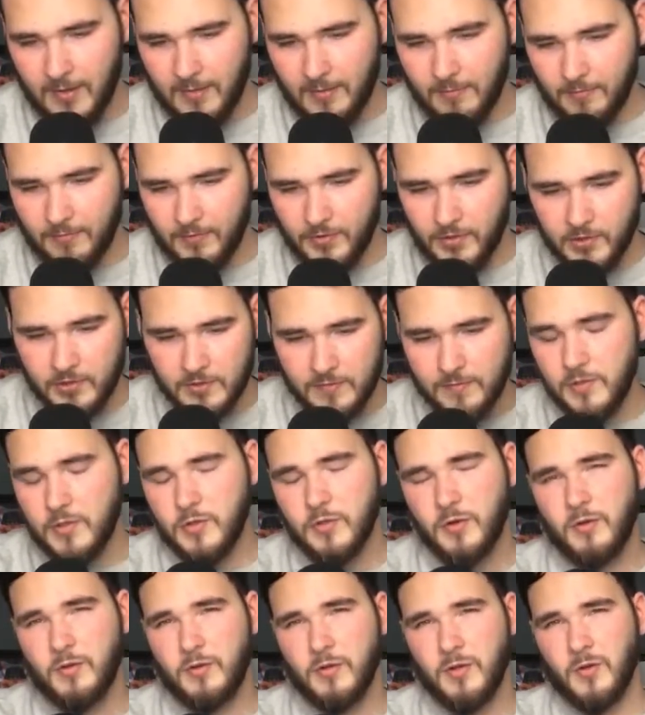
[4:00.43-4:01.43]
For those of you
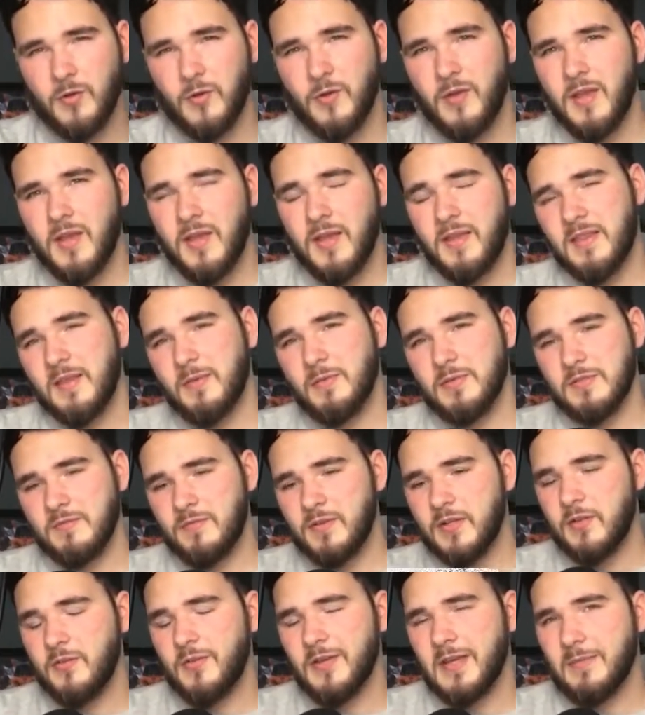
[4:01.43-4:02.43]
who don't know, there was
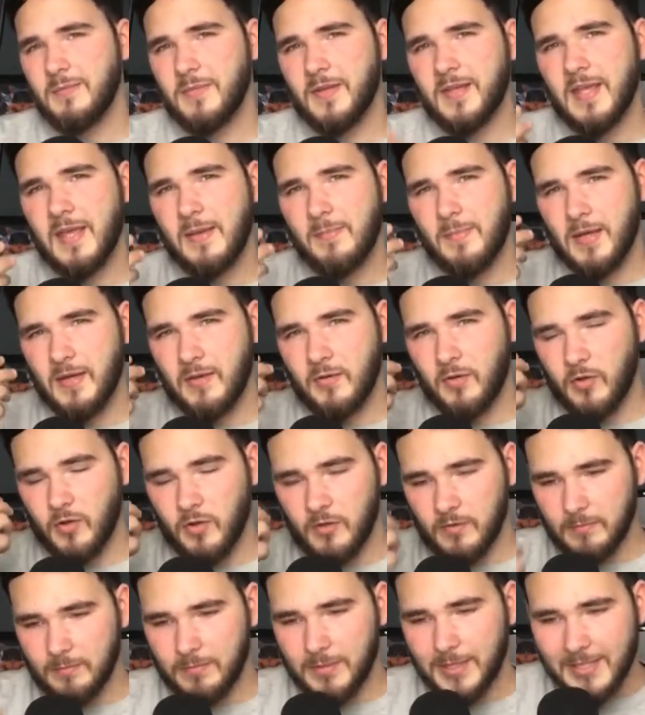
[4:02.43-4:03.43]
a video game that came out
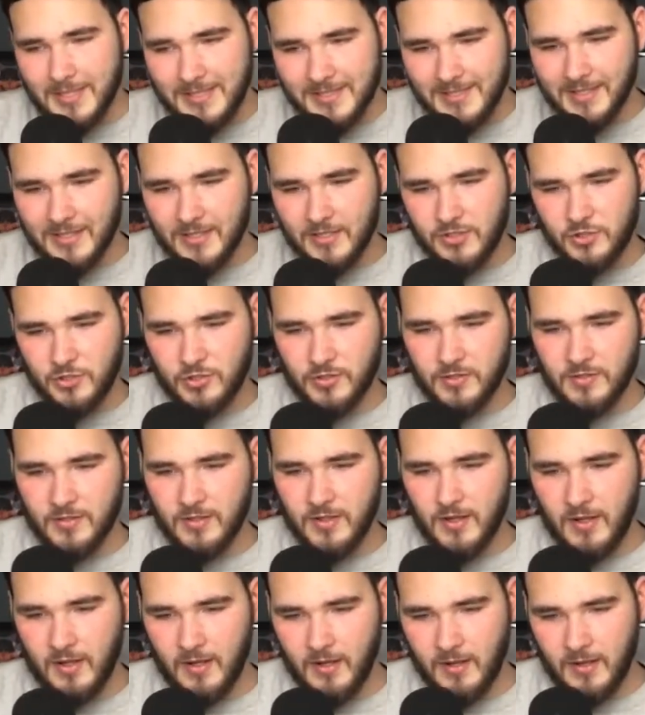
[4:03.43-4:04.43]
on PlayStation,